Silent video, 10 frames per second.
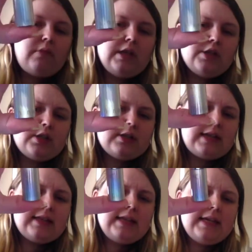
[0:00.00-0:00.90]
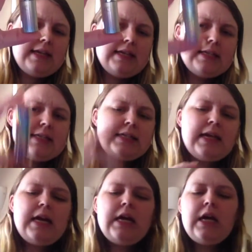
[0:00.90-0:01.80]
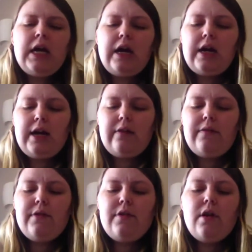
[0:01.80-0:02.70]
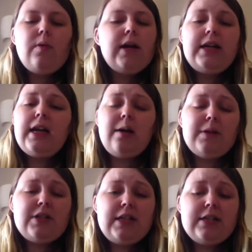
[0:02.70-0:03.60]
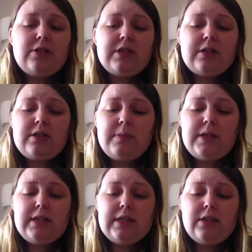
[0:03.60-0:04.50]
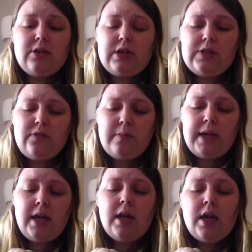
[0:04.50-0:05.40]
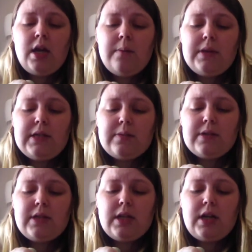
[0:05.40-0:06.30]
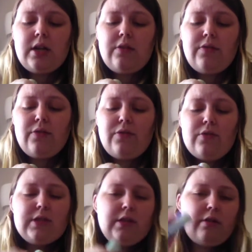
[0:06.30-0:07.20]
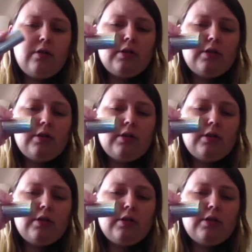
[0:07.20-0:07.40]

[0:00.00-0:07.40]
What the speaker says: It just looks like this. I have no idea how much these cost because my sister got this for me. But this one's in the color 440.